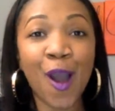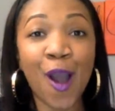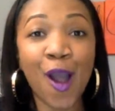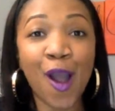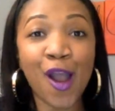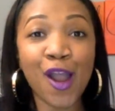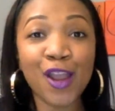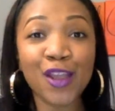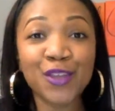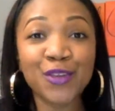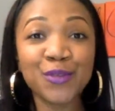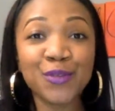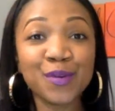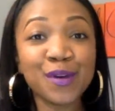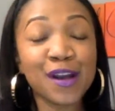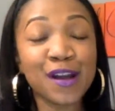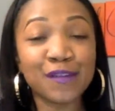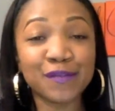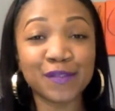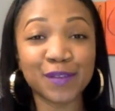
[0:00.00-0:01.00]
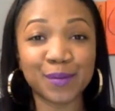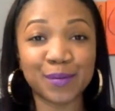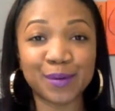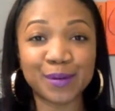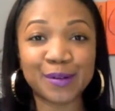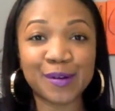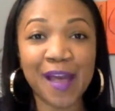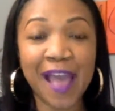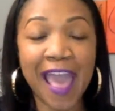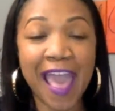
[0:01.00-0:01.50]
Are you
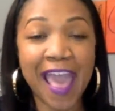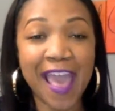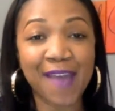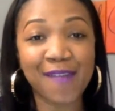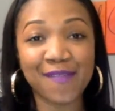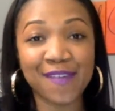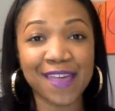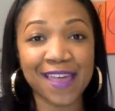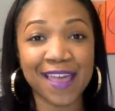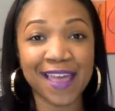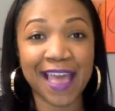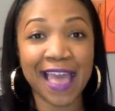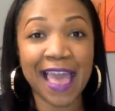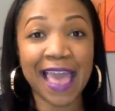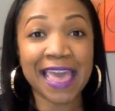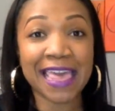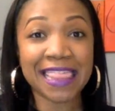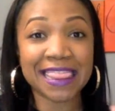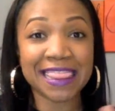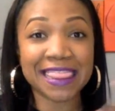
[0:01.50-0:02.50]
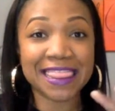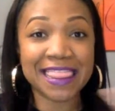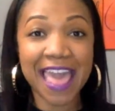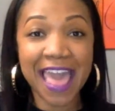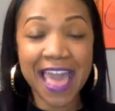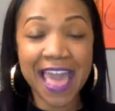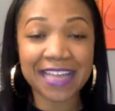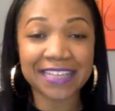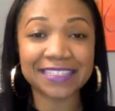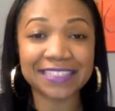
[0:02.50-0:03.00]
comfortable having
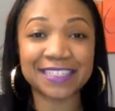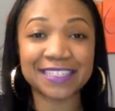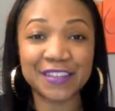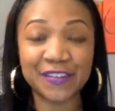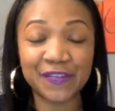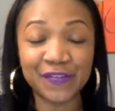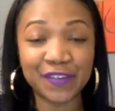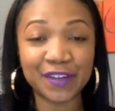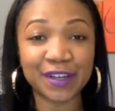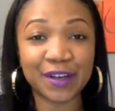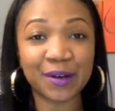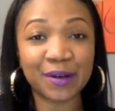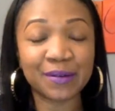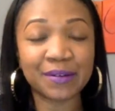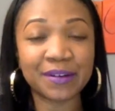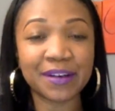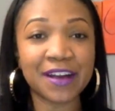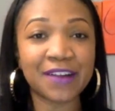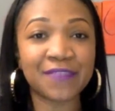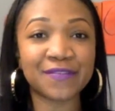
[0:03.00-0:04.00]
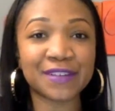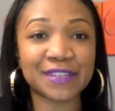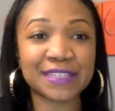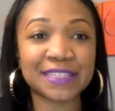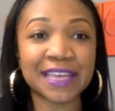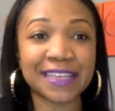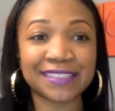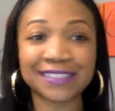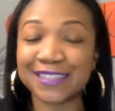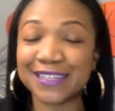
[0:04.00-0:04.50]
that difficult
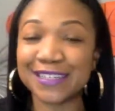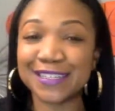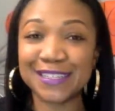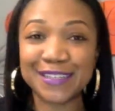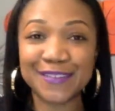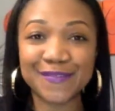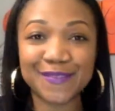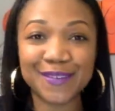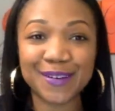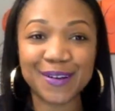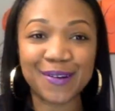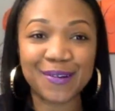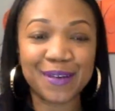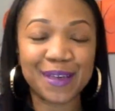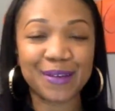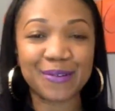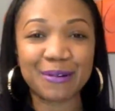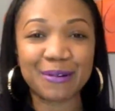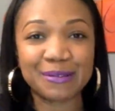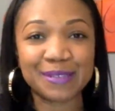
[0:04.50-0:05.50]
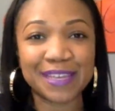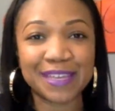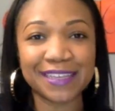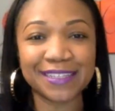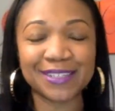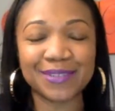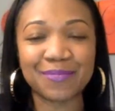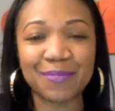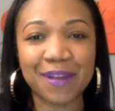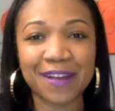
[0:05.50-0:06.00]
conversation, difficult in
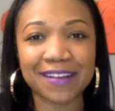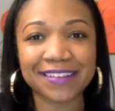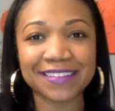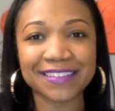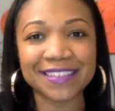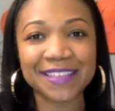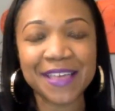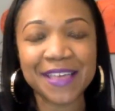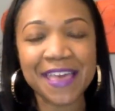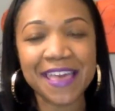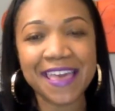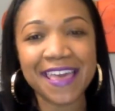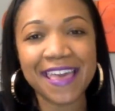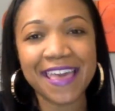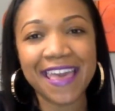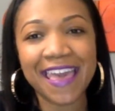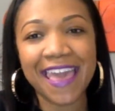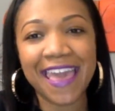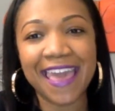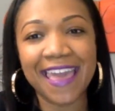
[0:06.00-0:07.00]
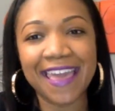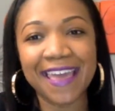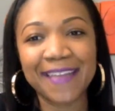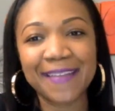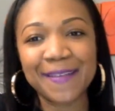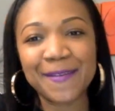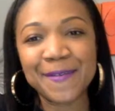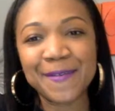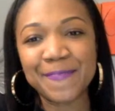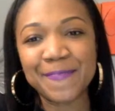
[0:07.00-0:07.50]
quotation marks? And
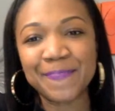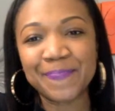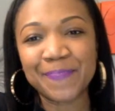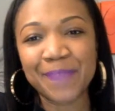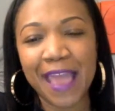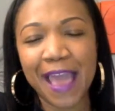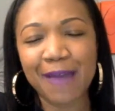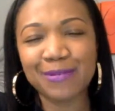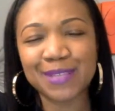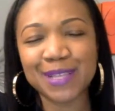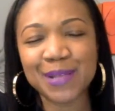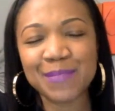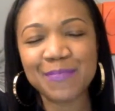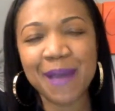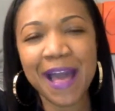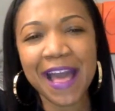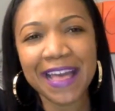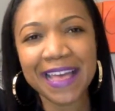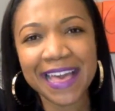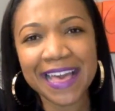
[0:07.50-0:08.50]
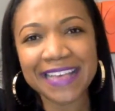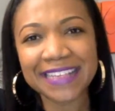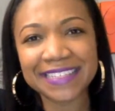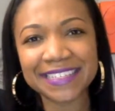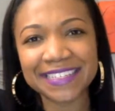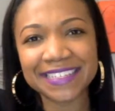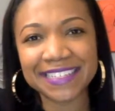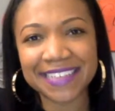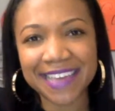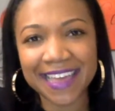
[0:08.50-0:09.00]
I was on a podcast
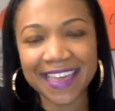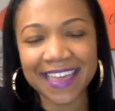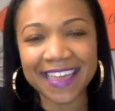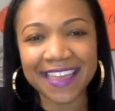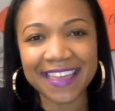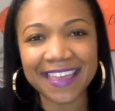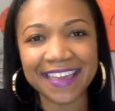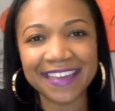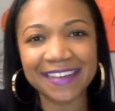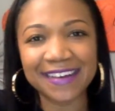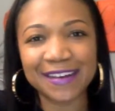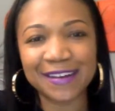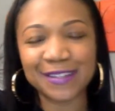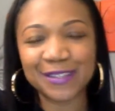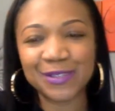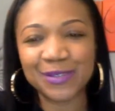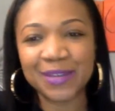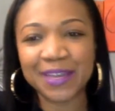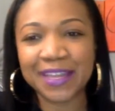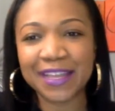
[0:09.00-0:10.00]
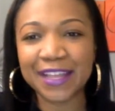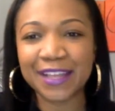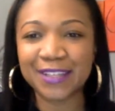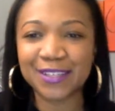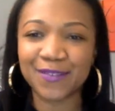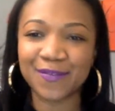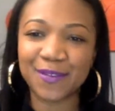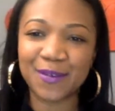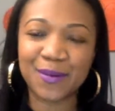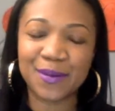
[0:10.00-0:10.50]
today doing an
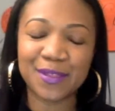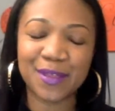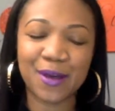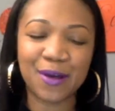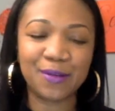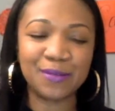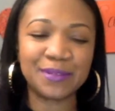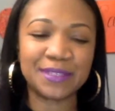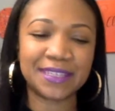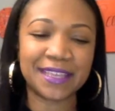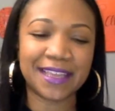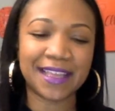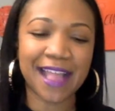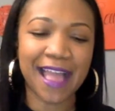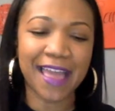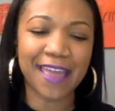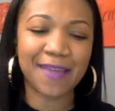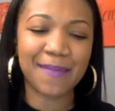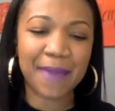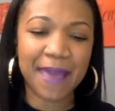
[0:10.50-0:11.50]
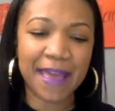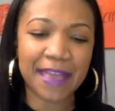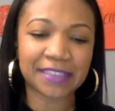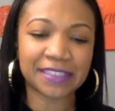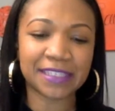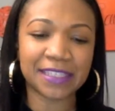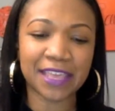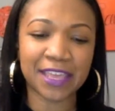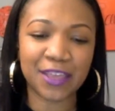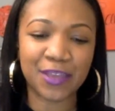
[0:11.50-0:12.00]
interview, and the host said, I
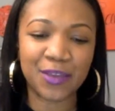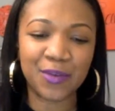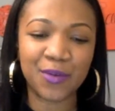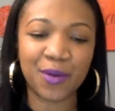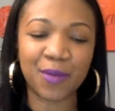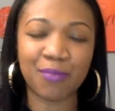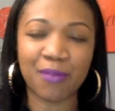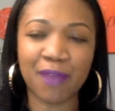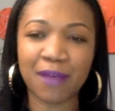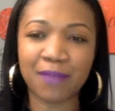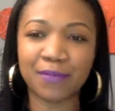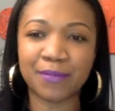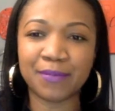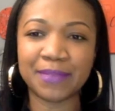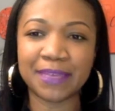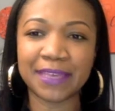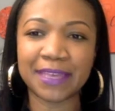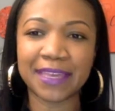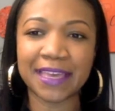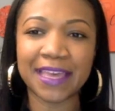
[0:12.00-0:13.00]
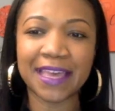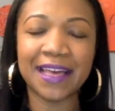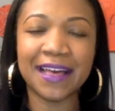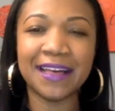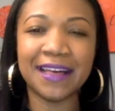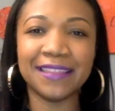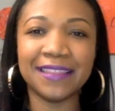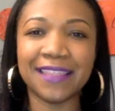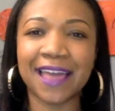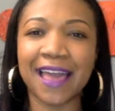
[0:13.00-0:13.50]
imagine that you are probably
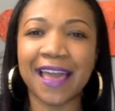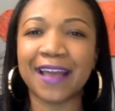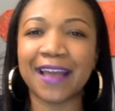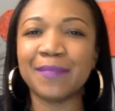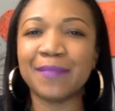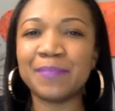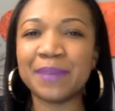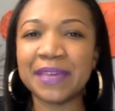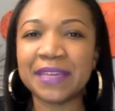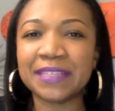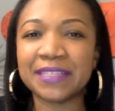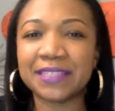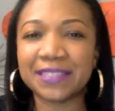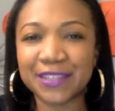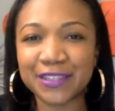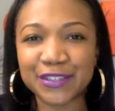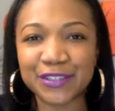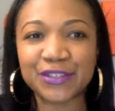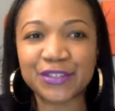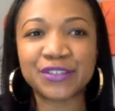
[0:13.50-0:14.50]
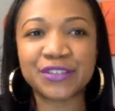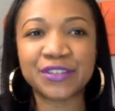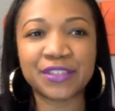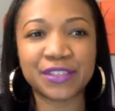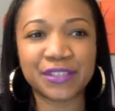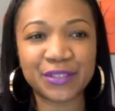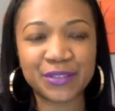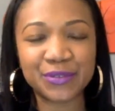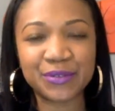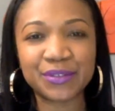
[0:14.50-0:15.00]
like a big sister to the
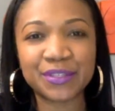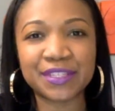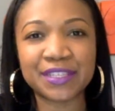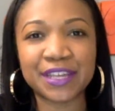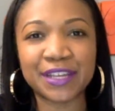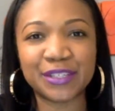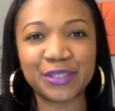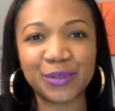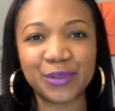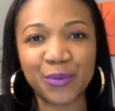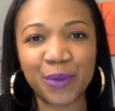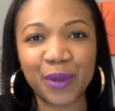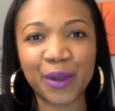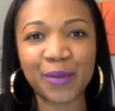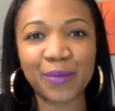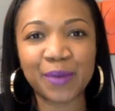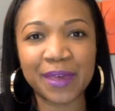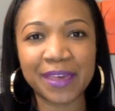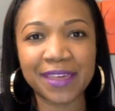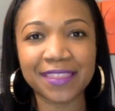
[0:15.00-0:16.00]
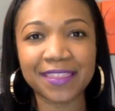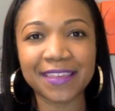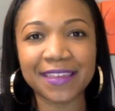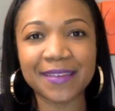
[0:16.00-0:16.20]
students that you work with.